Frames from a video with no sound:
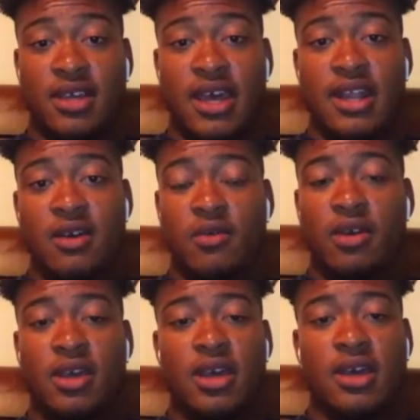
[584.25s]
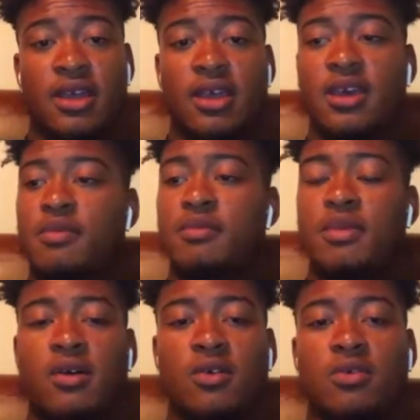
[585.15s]
Look how that work out. Gabe and my
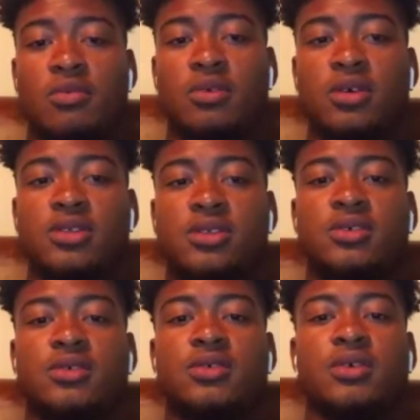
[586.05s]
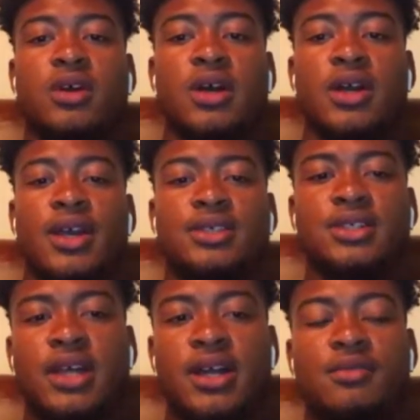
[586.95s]
homeboys. So it's a
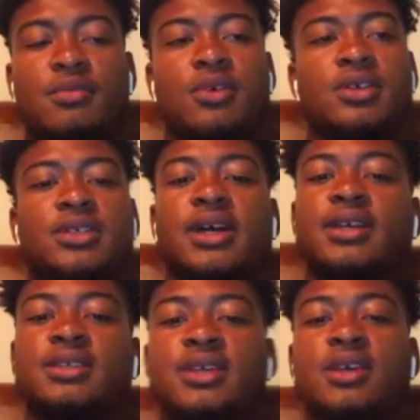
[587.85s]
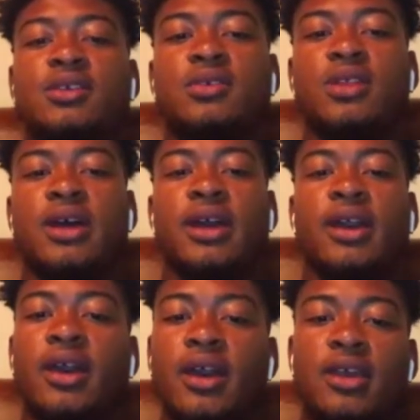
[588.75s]
lot of boys that I can say, like
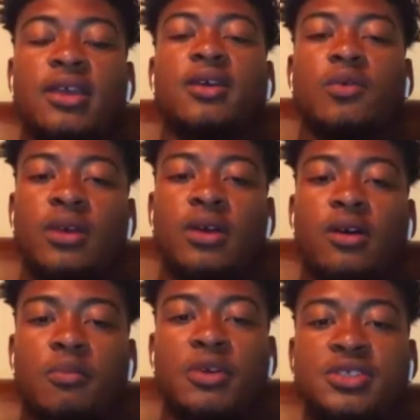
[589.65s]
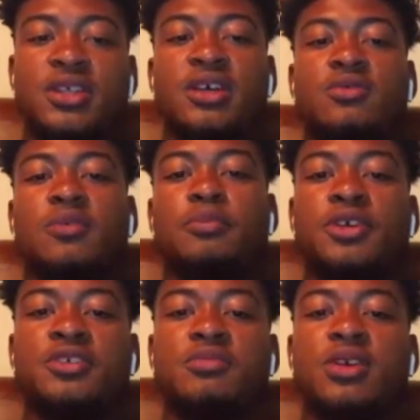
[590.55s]
yeah, we all pushing. That's what
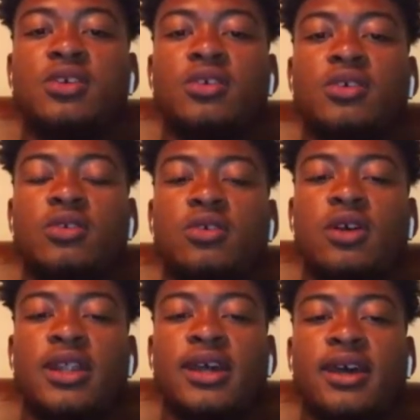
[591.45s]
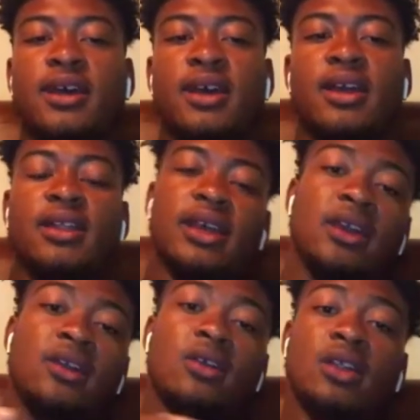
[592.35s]
pushed me, knowing that.
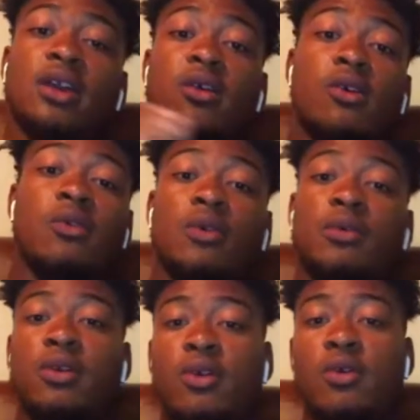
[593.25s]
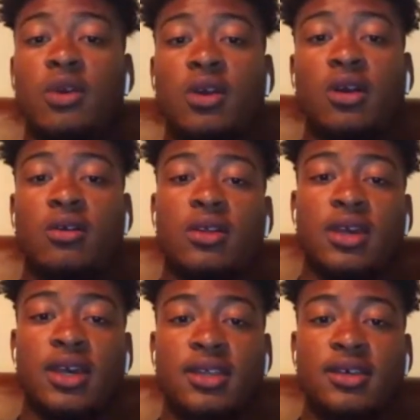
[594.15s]
They going where we going. We all go
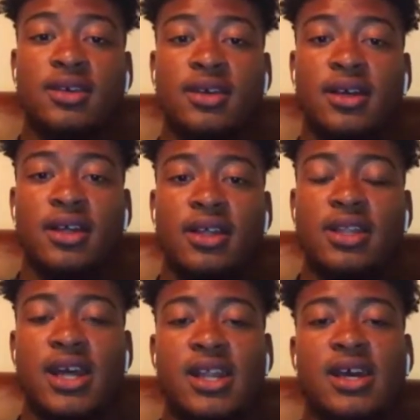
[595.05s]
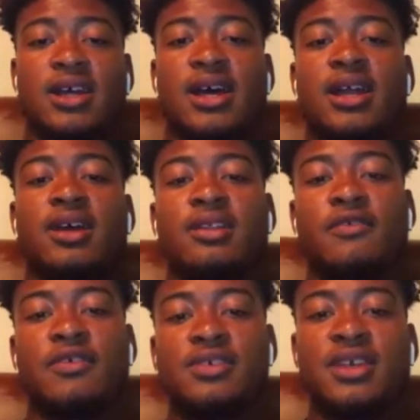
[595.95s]
together. Not how that look
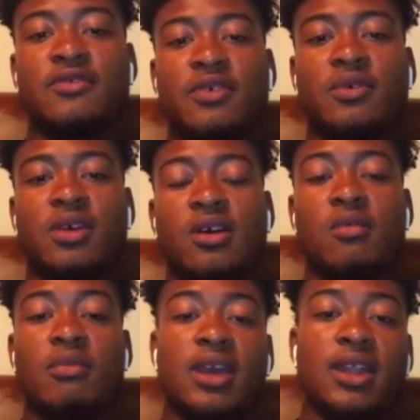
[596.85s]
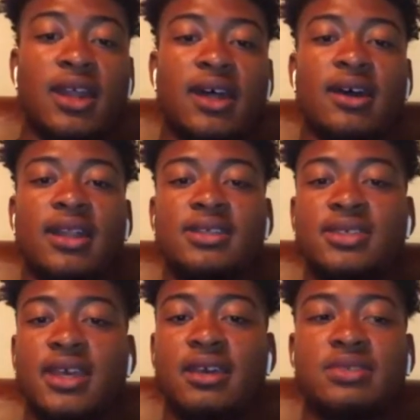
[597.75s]
for Sanford. We all made it out at the
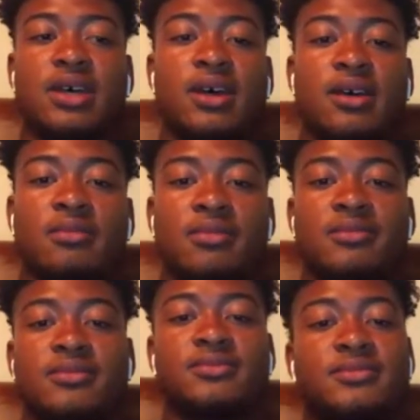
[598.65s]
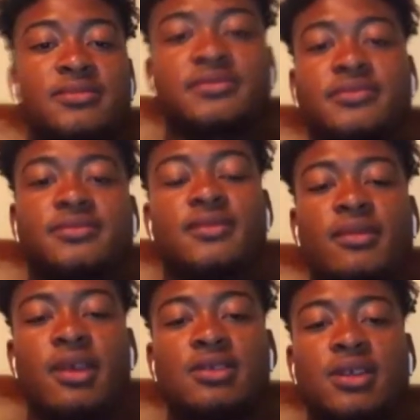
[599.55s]
same time.
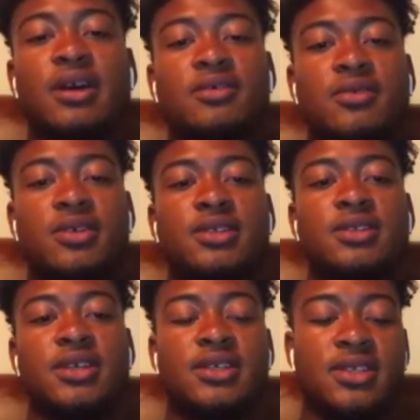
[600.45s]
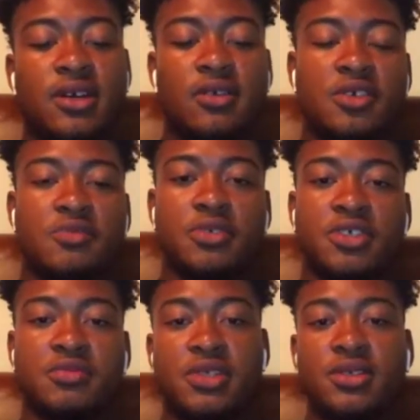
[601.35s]
So that was one of the things that always
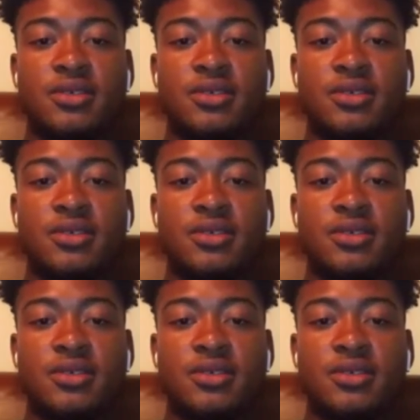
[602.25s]
pushed me.